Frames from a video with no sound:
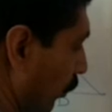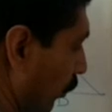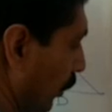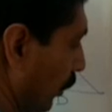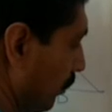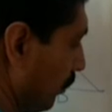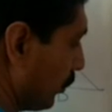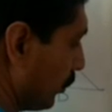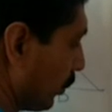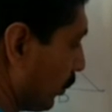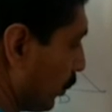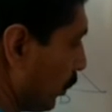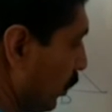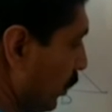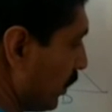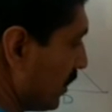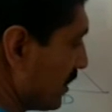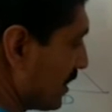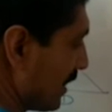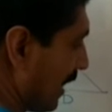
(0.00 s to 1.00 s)
volume
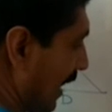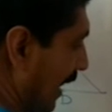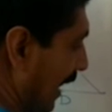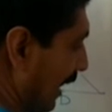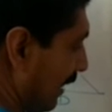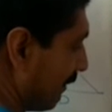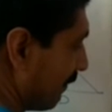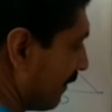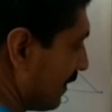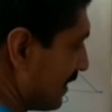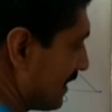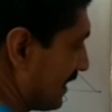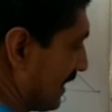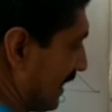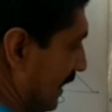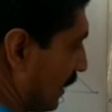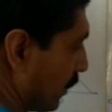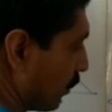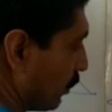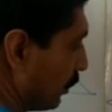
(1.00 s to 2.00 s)
2 is always
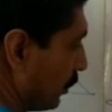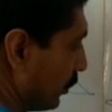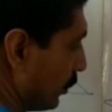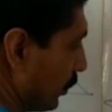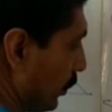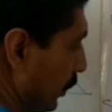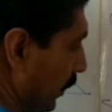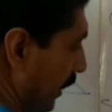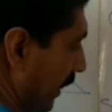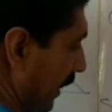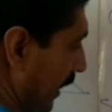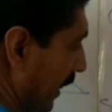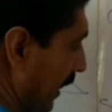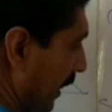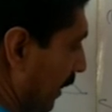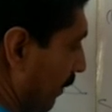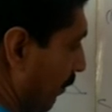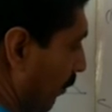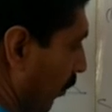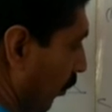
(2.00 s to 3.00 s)
equal to
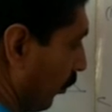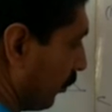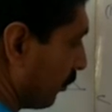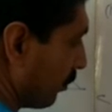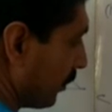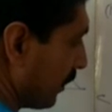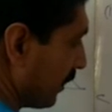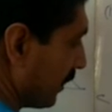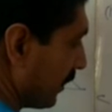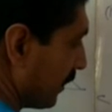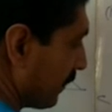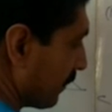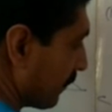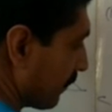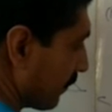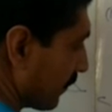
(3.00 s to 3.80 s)
A upon B